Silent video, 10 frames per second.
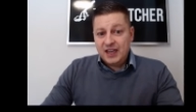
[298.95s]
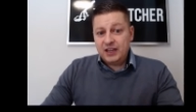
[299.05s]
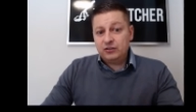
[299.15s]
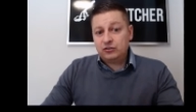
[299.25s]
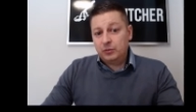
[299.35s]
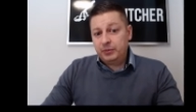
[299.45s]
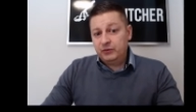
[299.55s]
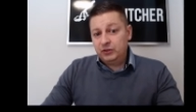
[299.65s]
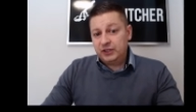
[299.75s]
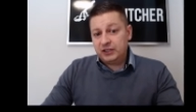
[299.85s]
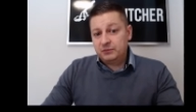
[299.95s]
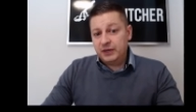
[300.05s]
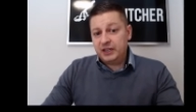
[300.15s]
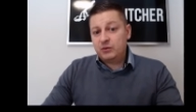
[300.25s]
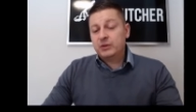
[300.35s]
And on top of all that,
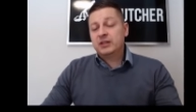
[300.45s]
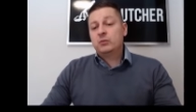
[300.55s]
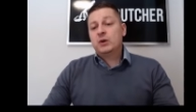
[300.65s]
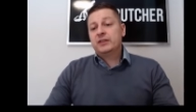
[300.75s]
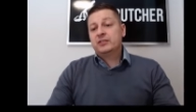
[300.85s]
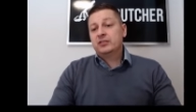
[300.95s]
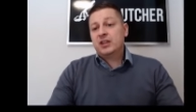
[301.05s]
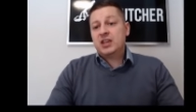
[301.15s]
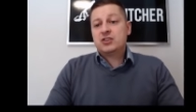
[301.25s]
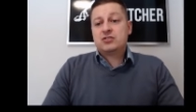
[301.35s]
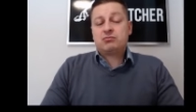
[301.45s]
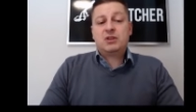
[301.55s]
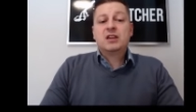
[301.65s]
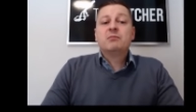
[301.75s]
my queen went on h3.